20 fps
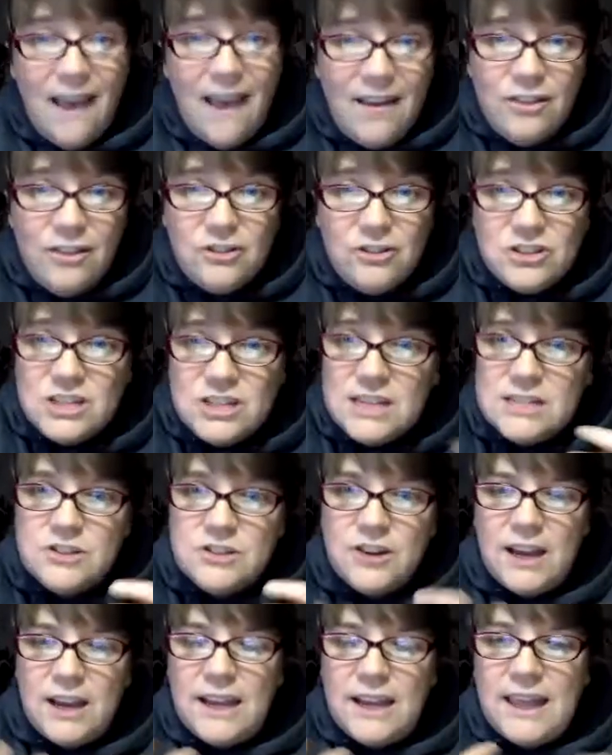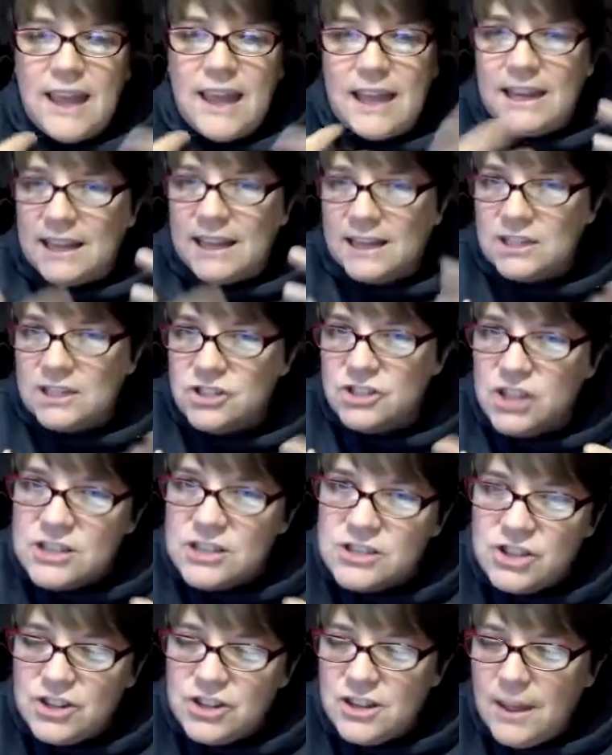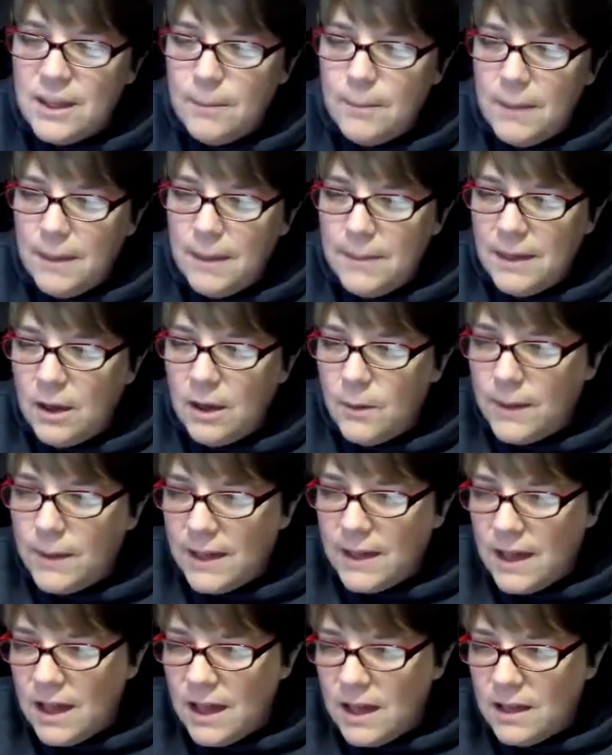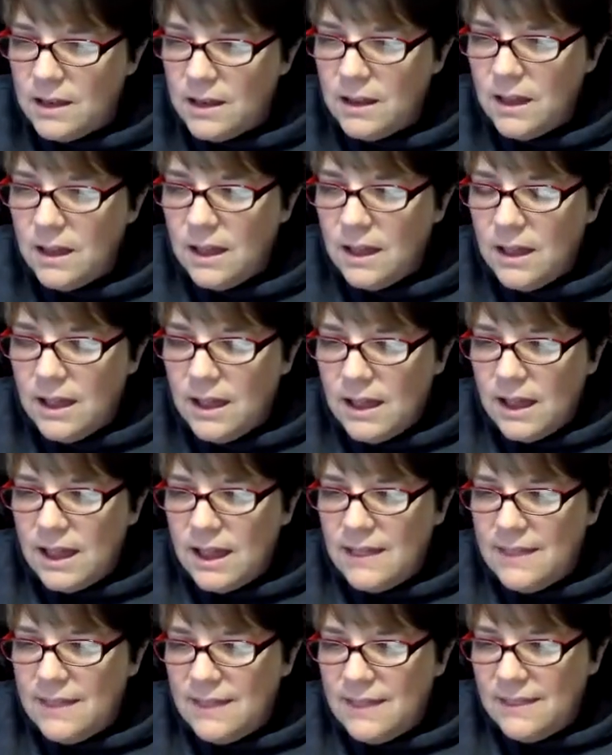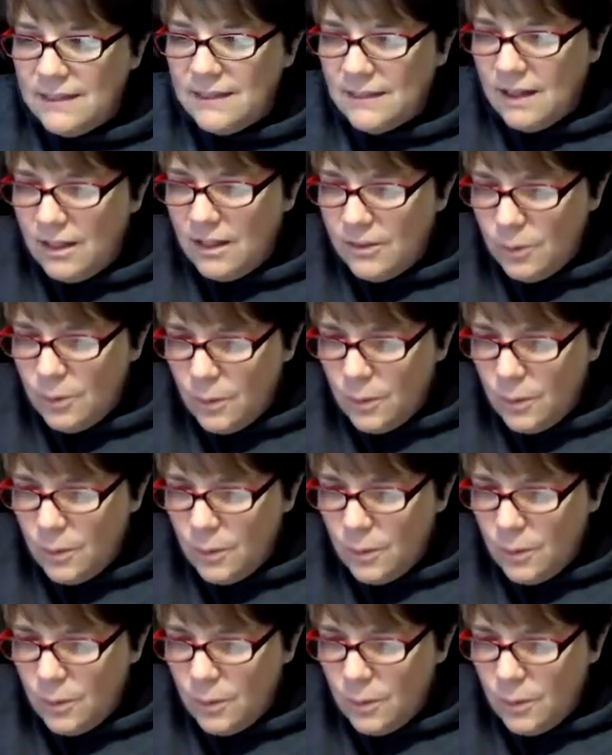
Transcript: allergies or any kind of congestion that may be going on. And then the other